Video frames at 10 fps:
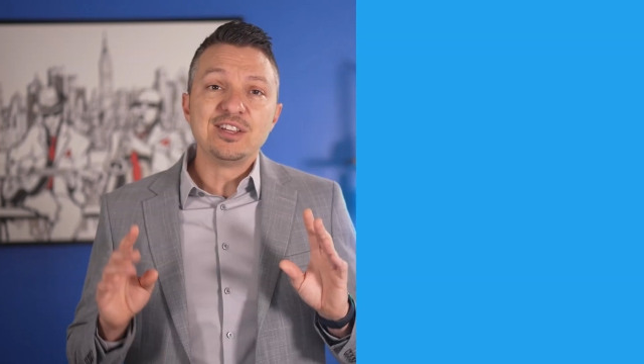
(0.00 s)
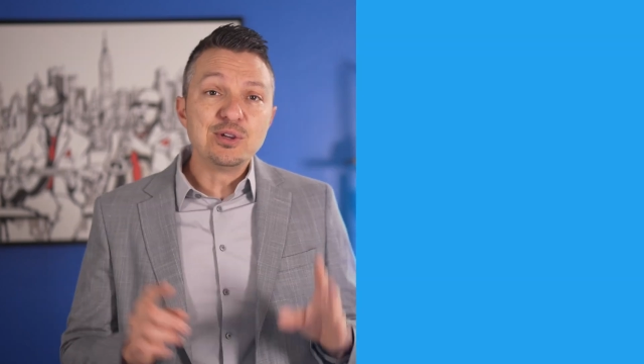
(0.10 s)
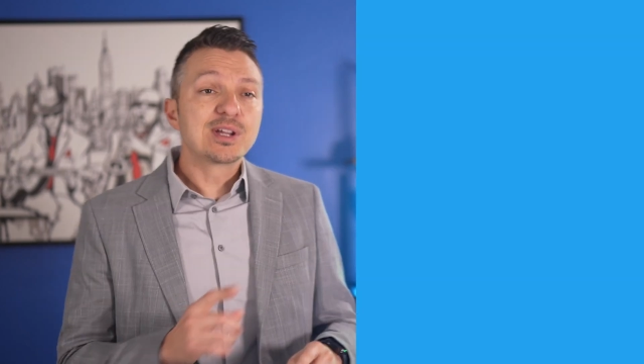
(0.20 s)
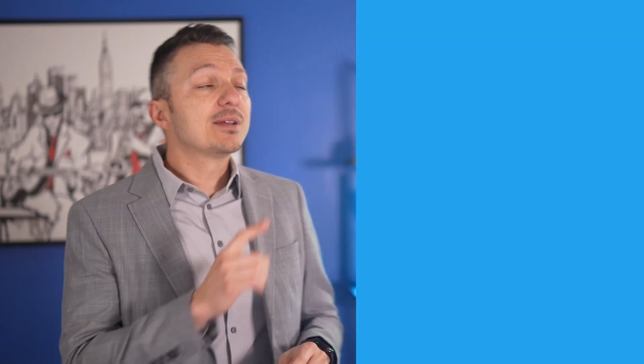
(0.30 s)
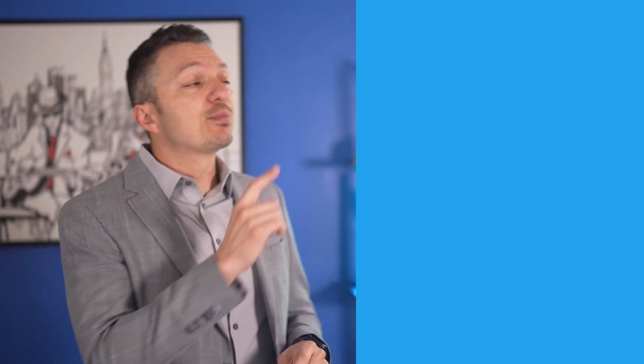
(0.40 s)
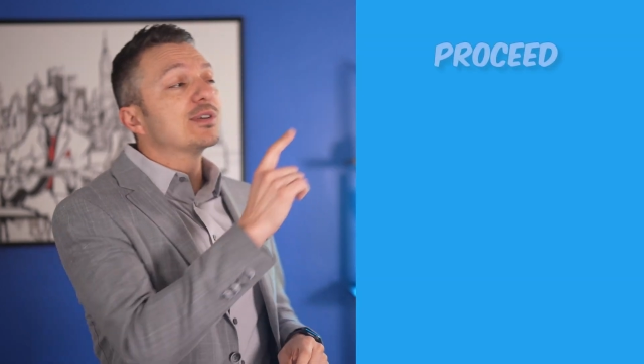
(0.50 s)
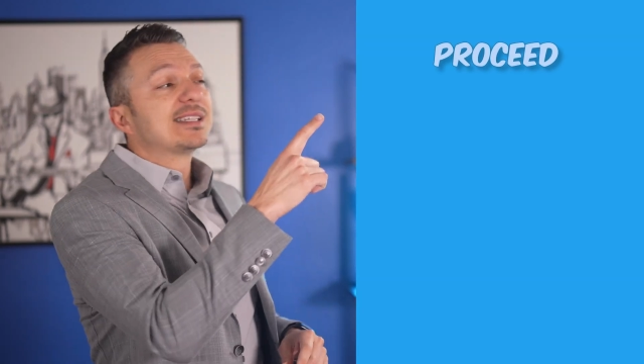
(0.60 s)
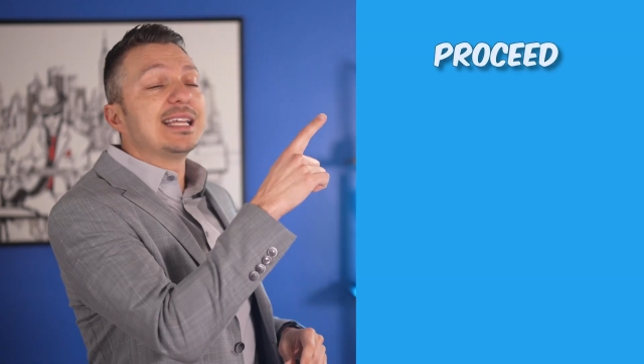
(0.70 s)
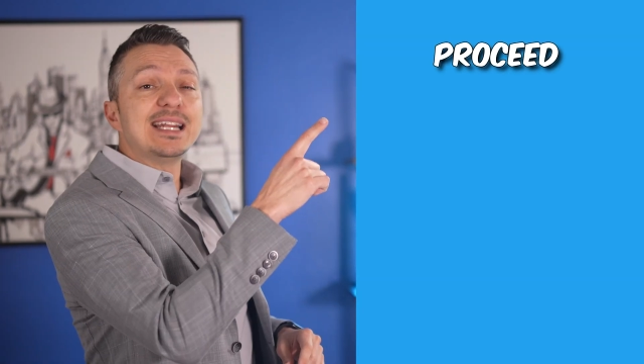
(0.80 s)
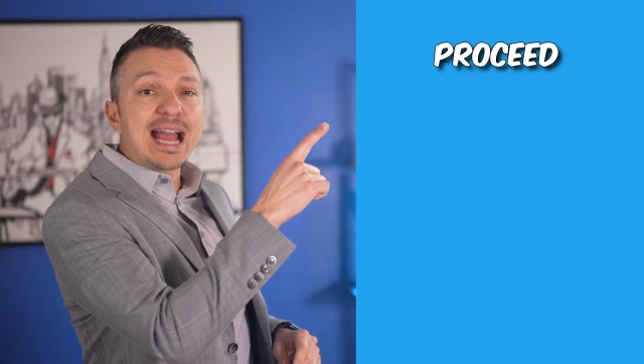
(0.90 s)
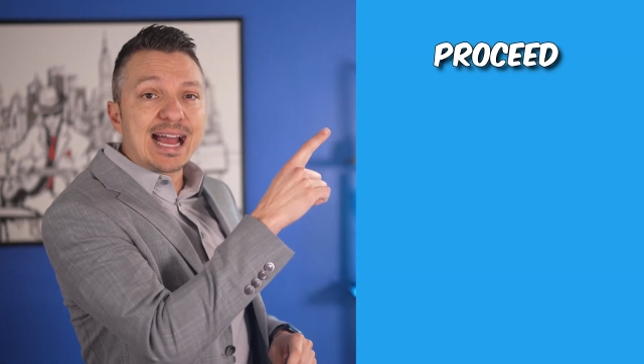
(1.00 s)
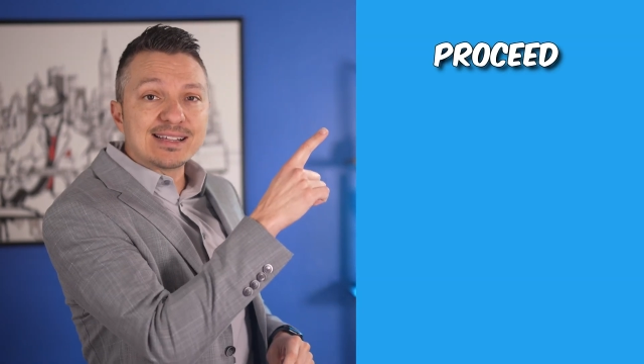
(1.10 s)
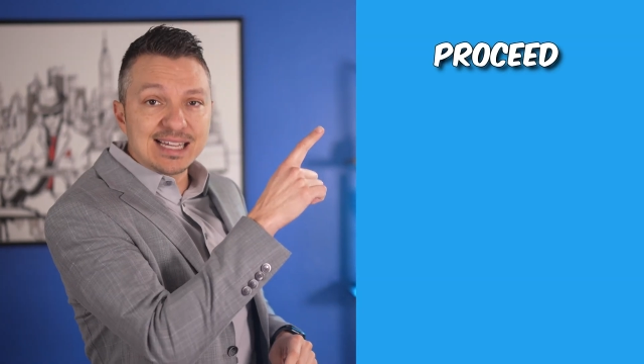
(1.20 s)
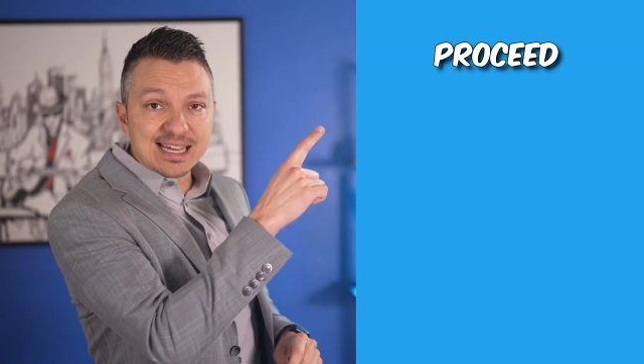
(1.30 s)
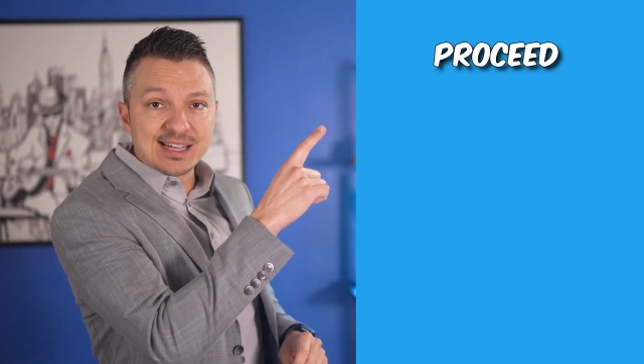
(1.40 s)
You can proceed
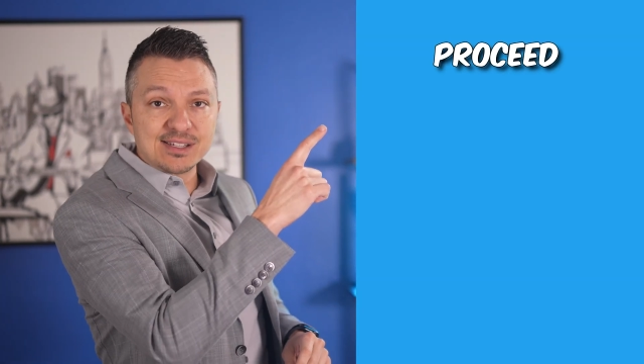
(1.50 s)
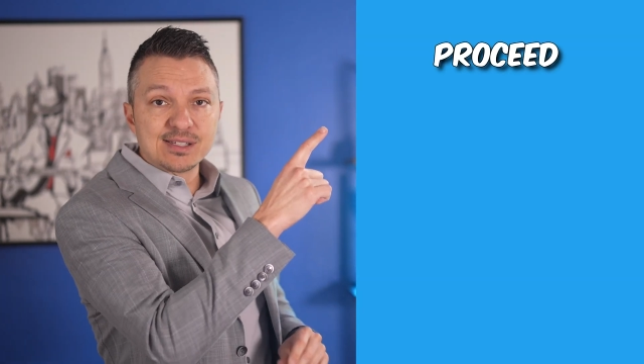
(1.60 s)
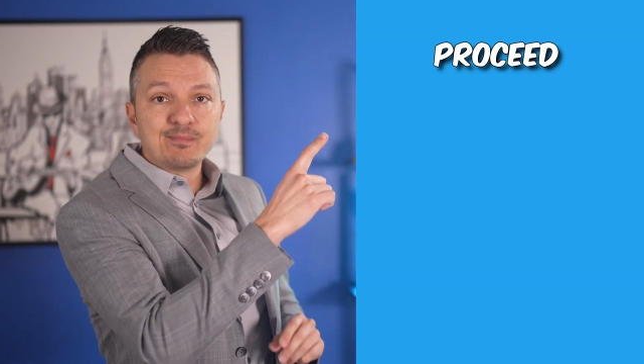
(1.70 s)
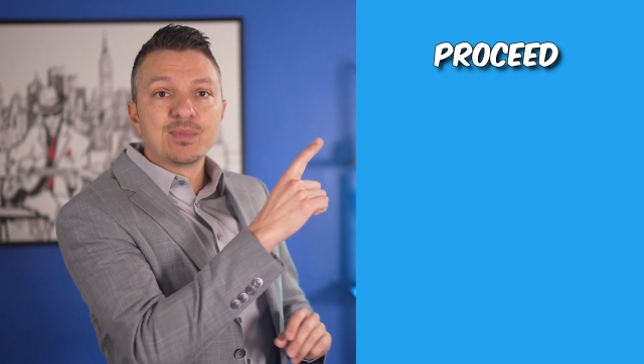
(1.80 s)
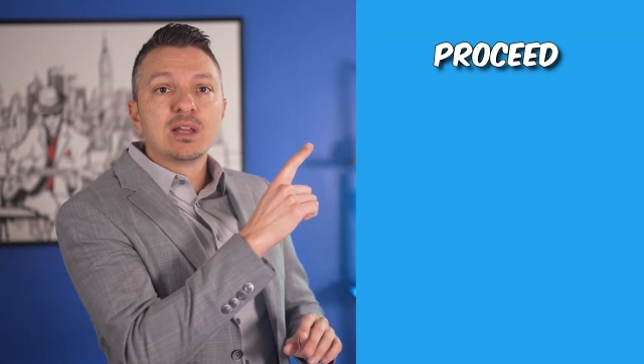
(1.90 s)
as is,